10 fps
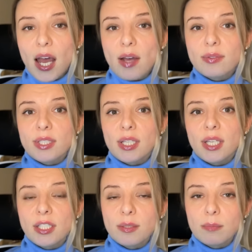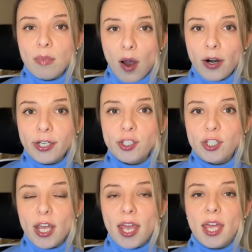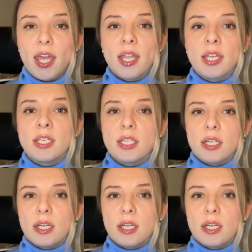after his march and